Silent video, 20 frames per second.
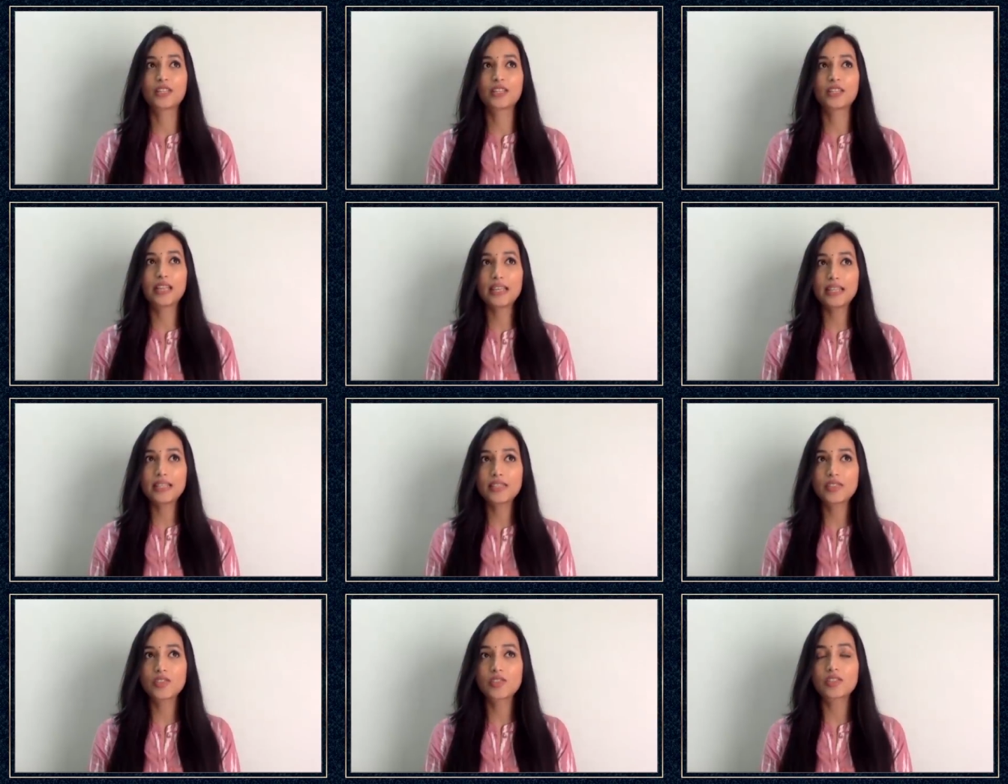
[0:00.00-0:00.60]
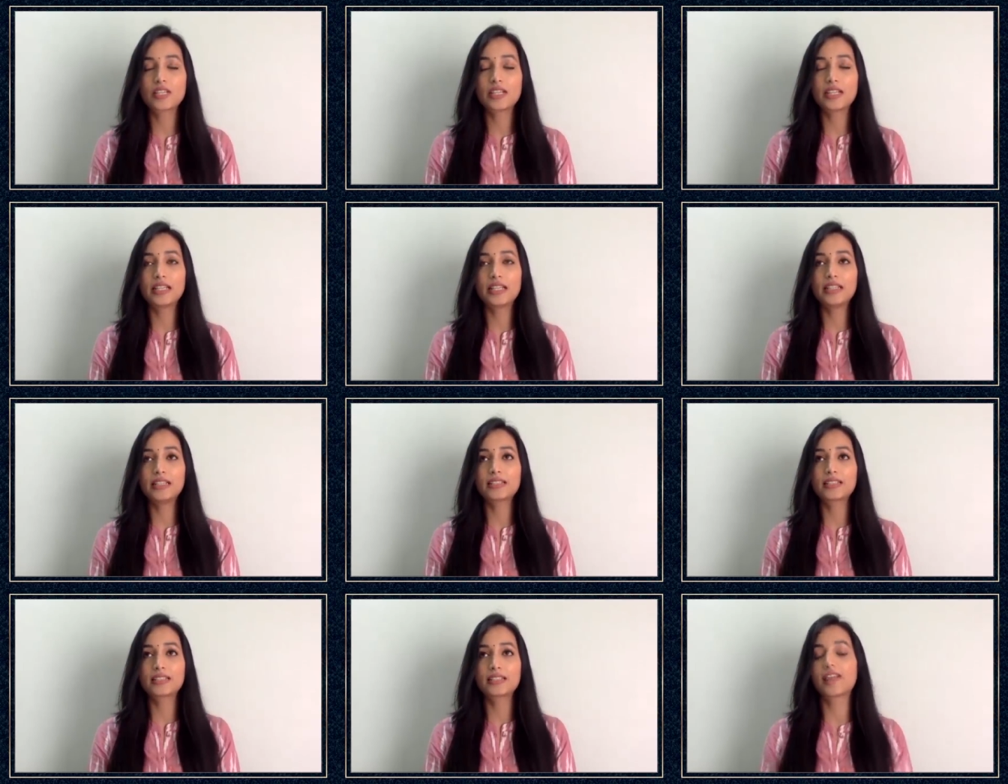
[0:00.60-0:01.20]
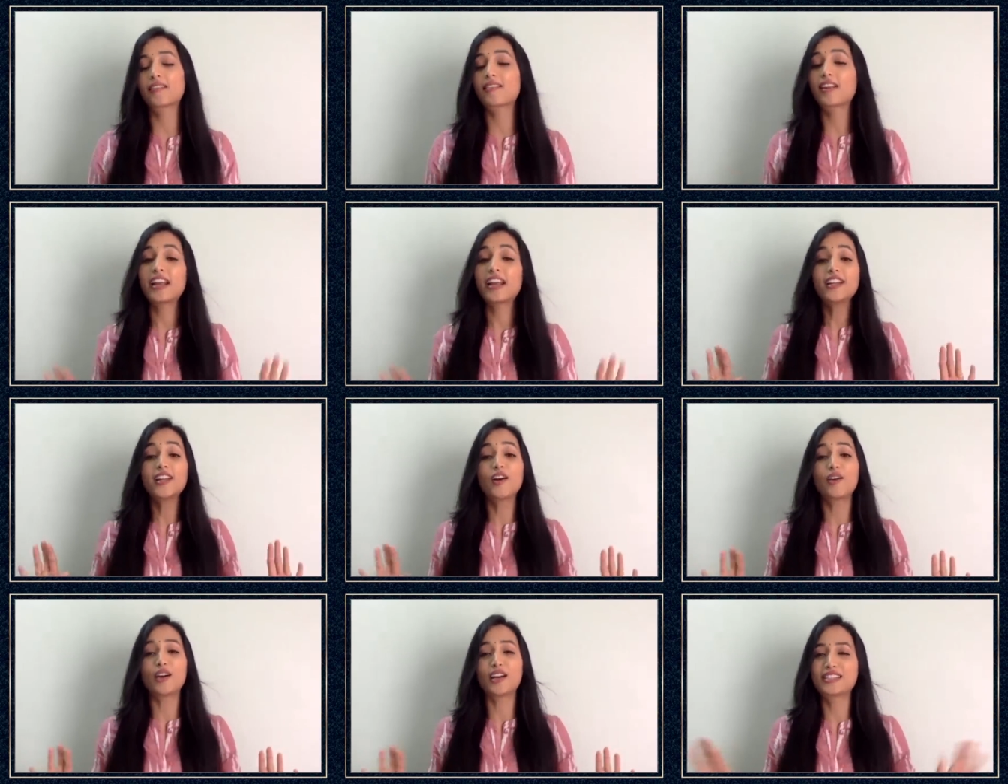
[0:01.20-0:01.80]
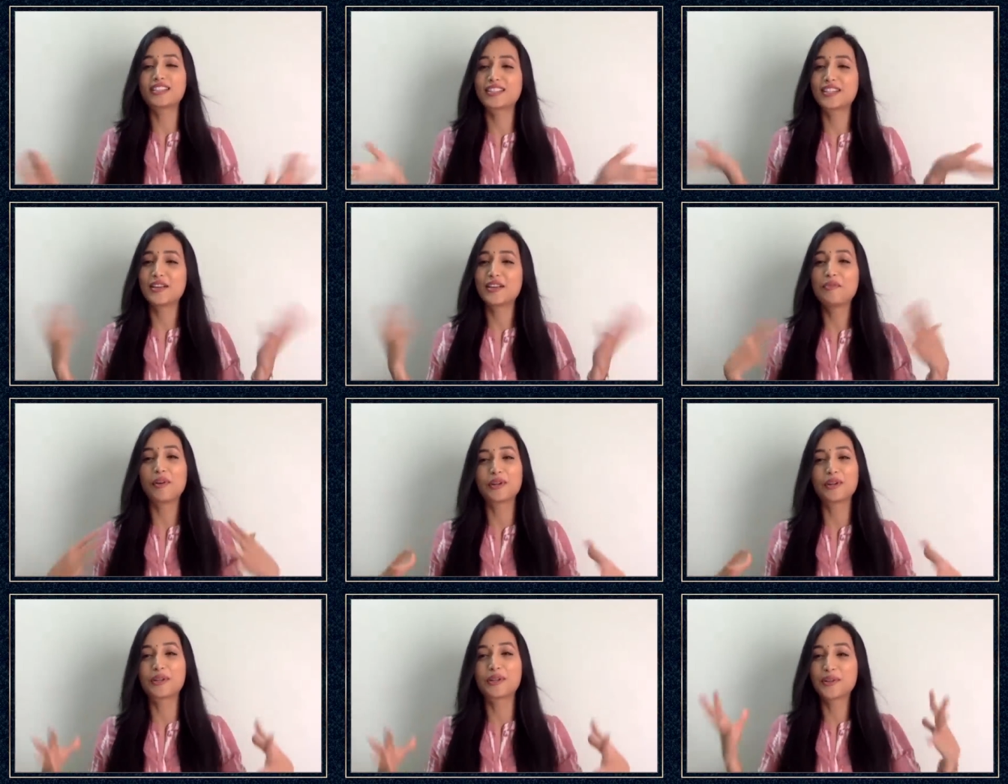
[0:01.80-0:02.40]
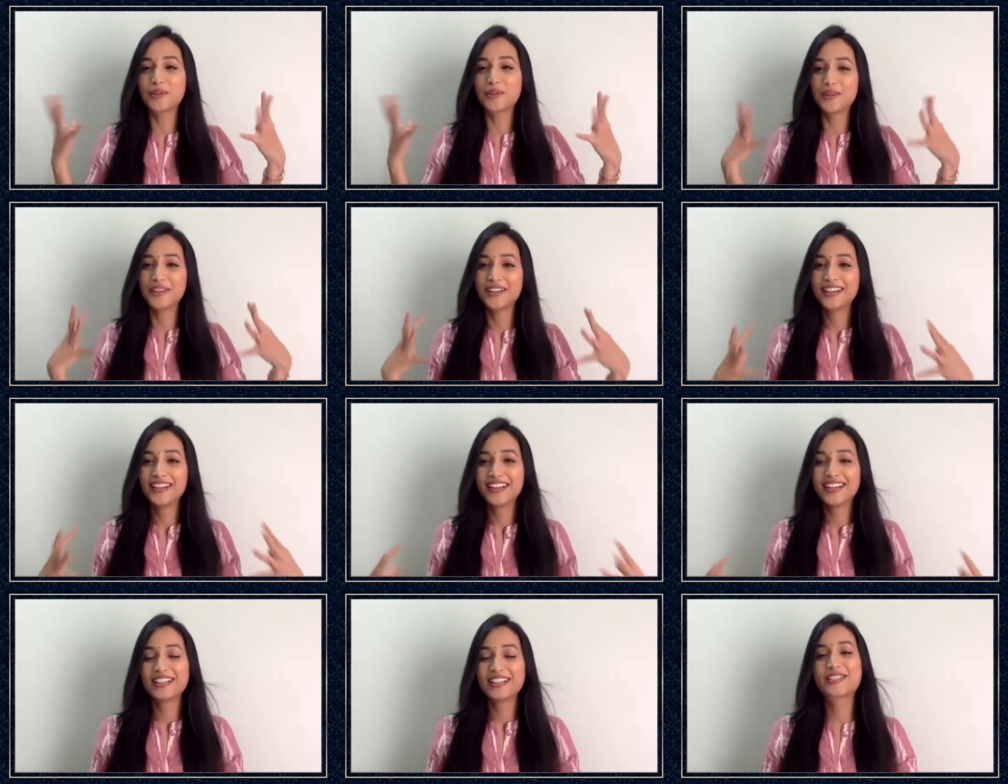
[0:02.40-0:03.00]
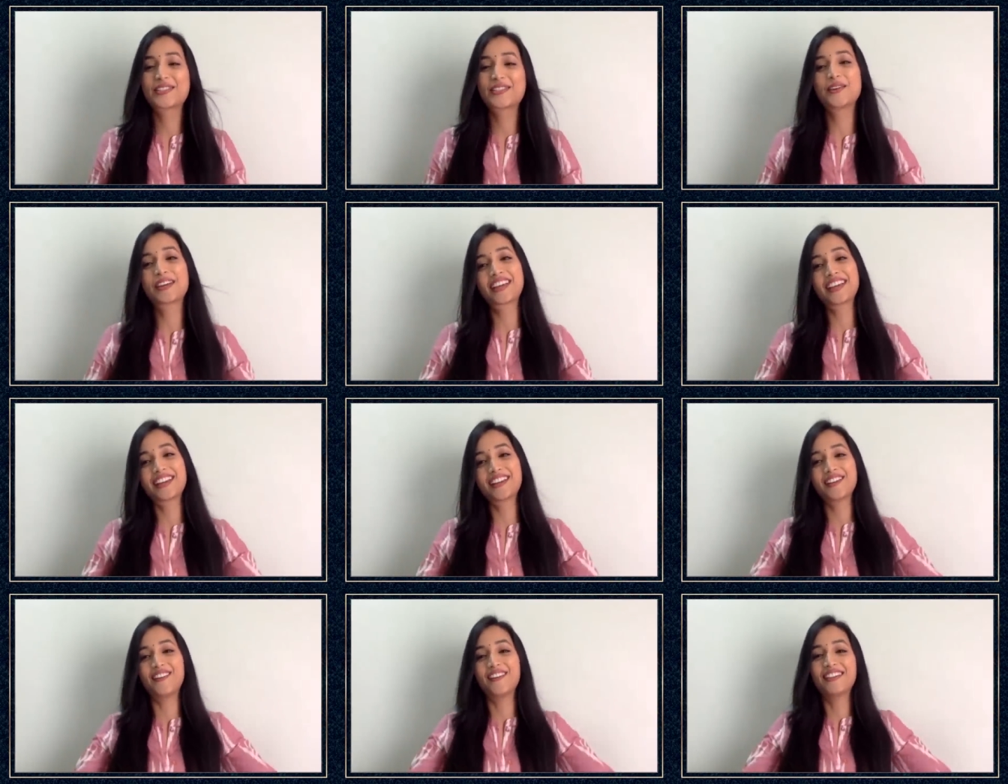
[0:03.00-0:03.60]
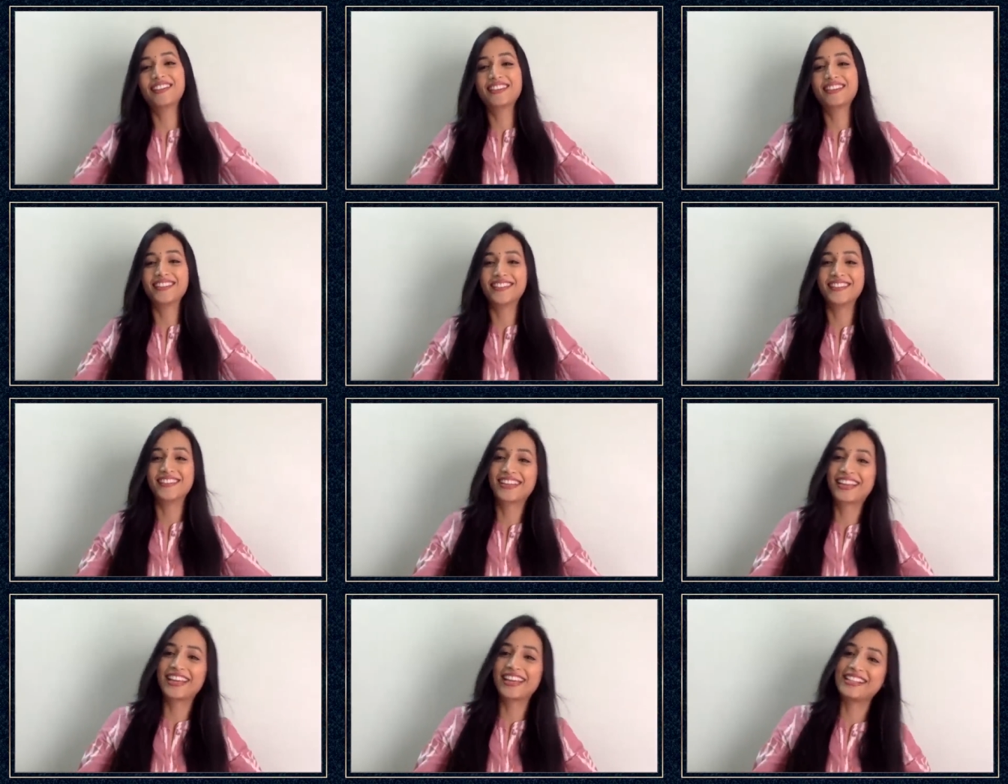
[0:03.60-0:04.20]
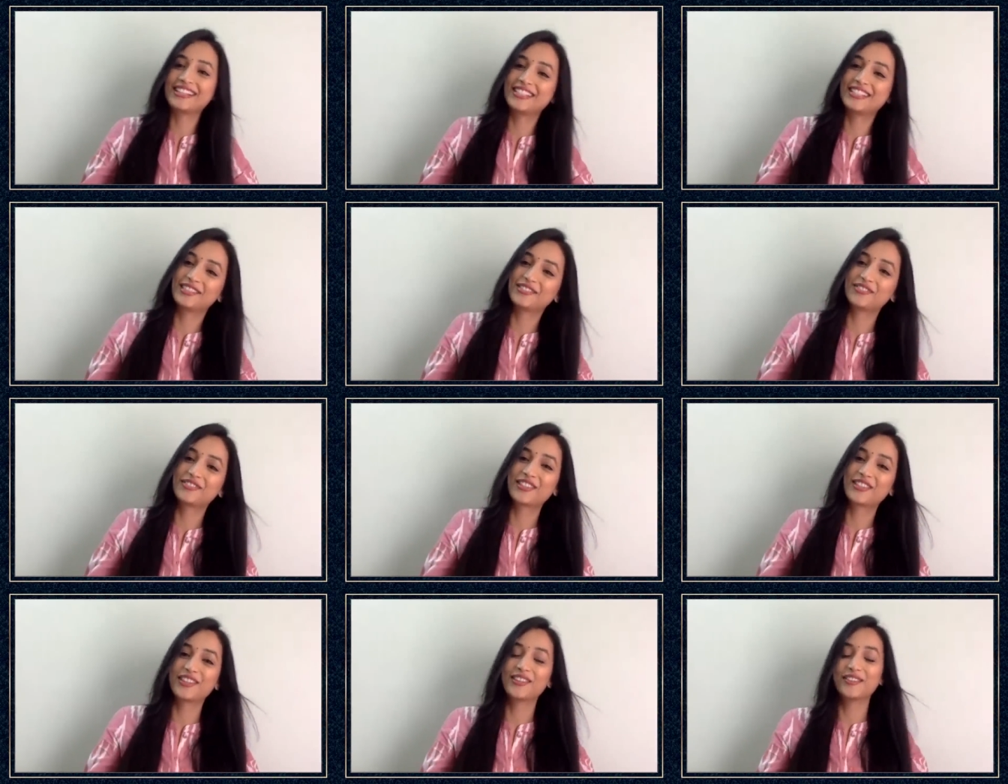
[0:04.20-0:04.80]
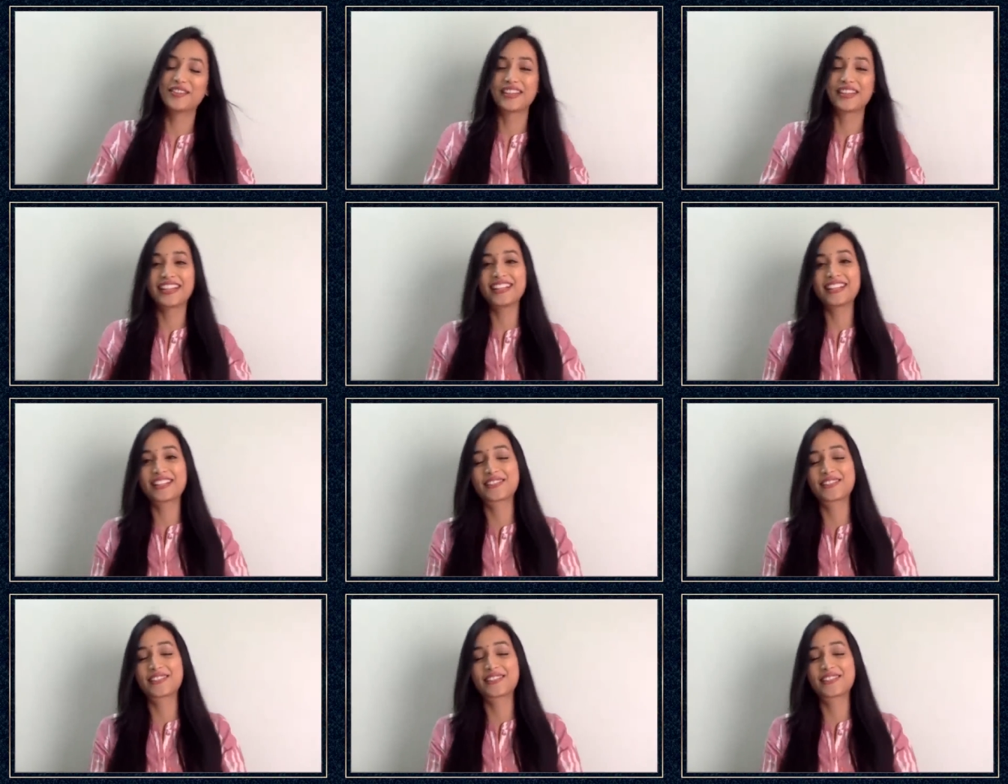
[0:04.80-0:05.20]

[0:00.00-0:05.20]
the next release, I right now, I still want to soak in all the K G F glory.